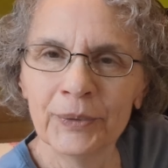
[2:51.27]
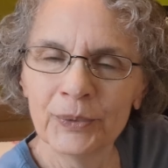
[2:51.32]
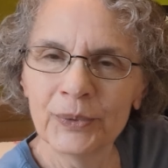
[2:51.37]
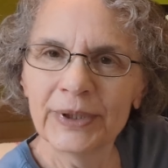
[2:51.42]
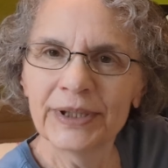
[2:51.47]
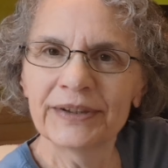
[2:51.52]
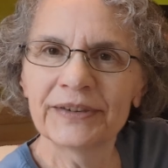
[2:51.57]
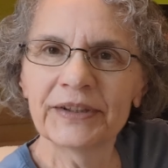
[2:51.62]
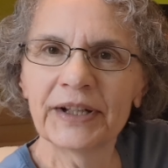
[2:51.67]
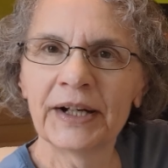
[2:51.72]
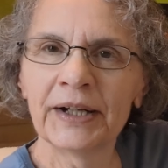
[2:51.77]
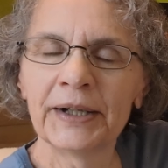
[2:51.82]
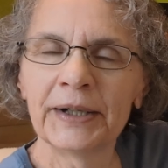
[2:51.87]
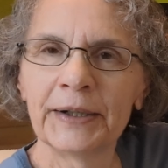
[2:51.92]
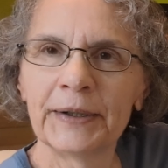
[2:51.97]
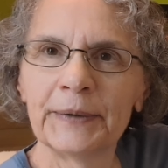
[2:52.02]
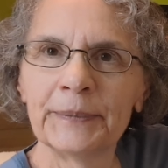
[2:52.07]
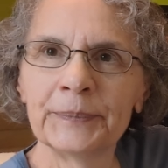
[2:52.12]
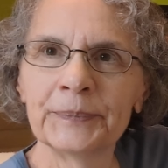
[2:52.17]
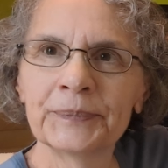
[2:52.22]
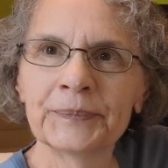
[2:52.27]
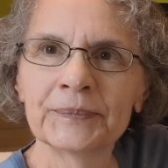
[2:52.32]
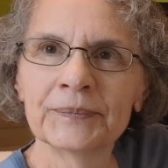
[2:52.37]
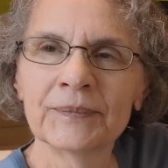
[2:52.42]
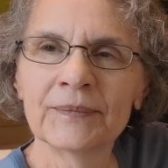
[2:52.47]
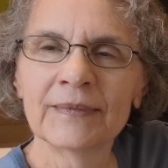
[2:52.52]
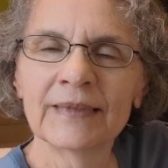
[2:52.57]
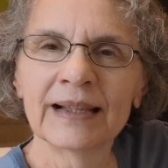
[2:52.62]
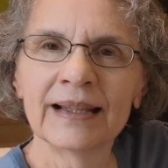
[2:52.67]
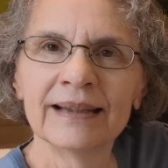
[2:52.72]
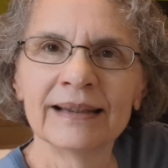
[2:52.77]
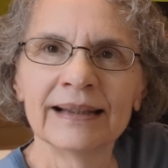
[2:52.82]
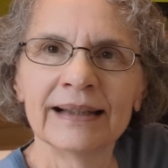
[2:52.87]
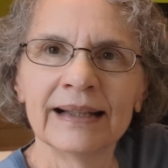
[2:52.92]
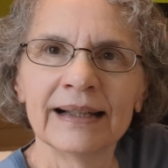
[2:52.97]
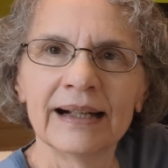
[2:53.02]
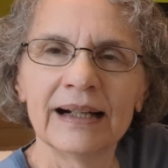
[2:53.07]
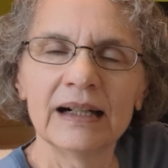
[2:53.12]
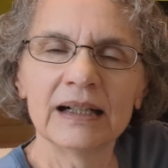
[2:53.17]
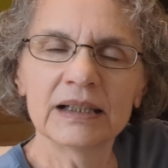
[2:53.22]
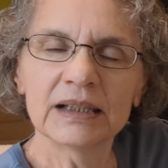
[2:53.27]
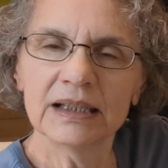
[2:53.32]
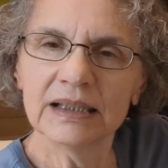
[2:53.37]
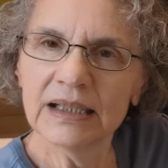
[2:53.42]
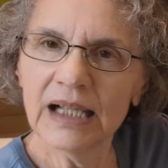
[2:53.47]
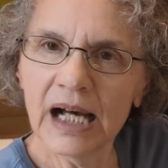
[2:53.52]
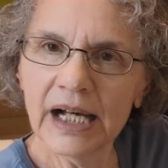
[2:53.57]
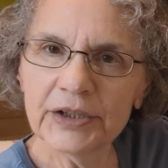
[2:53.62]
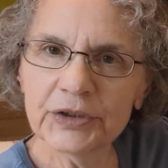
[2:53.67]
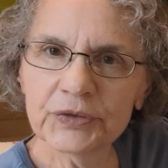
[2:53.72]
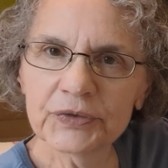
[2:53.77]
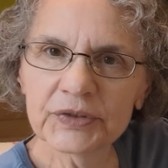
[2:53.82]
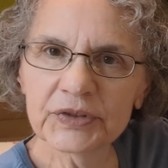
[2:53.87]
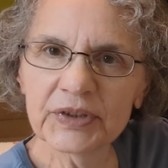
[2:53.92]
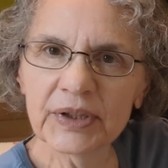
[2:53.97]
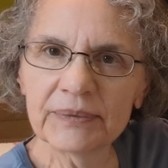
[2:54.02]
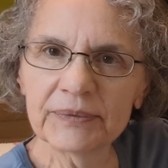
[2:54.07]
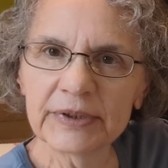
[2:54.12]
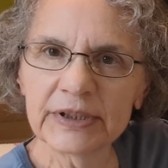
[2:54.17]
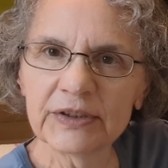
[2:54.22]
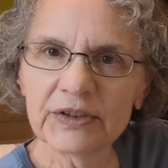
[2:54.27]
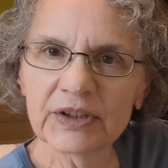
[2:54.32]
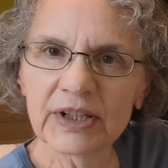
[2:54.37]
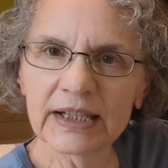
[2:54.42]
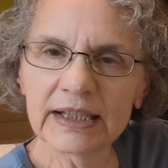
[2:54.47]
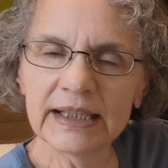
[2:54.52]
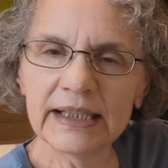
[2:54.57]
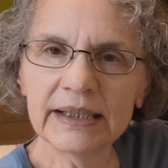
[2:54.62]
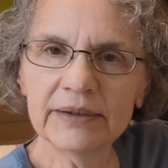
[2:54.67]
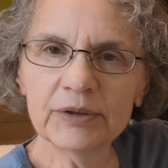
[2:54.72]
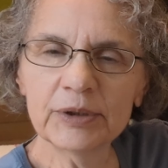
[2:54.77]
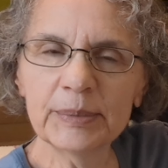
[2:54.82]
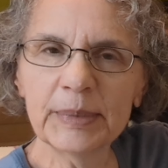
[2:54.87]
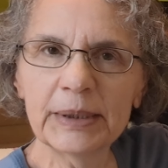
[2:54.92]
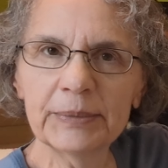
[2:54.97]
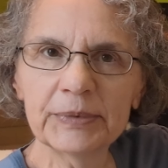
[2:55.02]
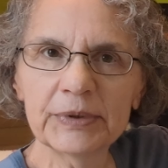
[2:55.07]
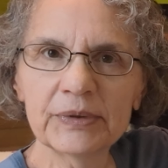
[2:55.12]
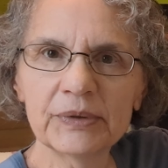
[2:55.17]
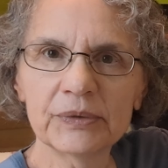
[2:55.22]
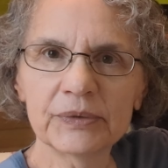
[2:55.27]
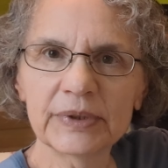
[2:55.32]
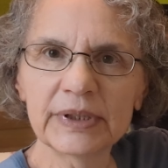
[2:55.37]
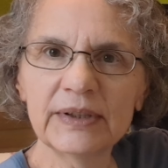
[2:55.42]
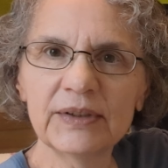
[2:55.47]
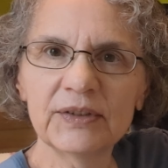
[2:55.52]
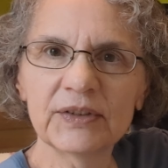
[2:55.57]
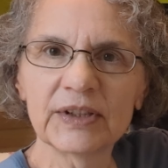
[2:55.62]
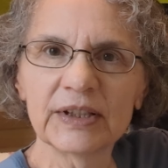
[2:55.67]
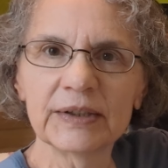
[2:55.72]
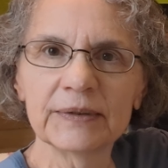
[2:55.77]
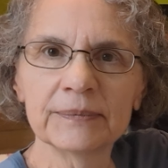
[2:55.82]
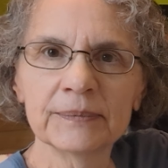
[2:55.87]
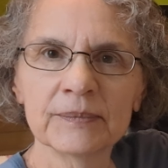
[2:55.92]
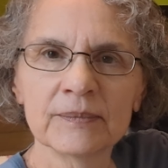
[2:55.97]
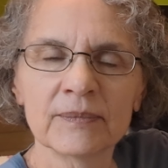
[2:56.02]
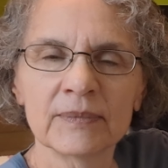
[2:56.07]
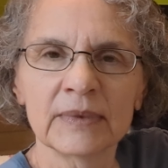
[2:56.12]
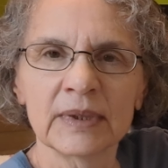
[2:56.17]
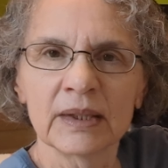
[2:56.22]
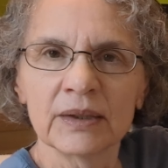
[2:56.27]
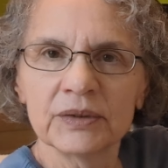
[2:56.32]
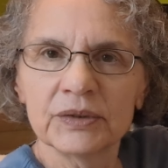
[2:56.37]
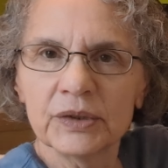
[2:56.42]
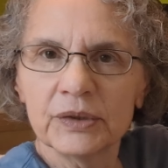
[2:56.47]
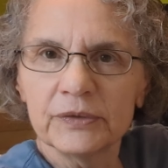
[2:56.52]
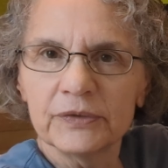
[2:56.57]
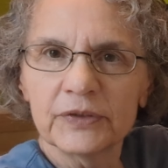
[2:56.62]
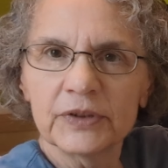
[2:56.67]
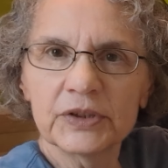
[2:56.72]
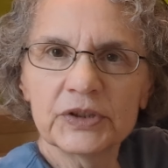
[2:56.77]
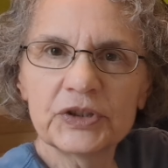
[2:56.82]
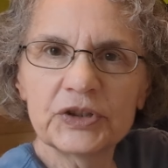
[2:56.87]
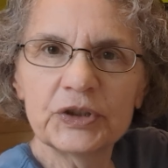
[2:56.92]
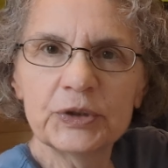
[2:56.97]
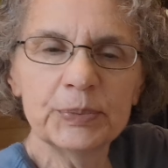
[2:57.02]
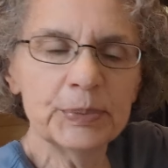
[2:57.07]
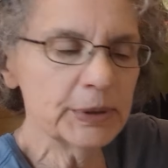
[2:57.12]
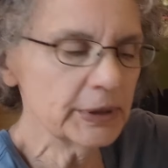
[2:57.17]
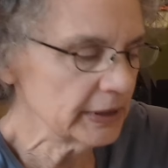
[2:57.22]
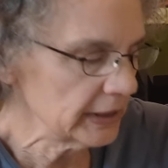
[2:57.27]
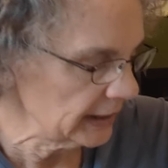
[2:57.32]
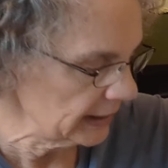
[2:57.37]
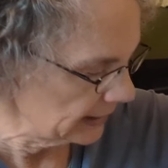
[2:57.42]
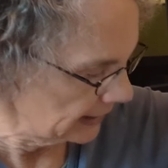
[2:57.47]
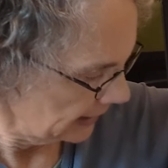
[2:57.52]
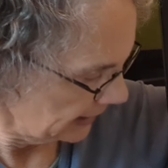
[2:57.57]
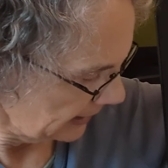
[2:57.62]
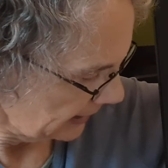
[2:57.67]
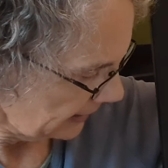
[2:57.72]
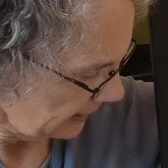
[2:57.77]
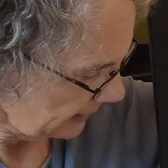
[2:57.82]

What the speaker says: with a collage for some reason. I can't remember the reason. So first you put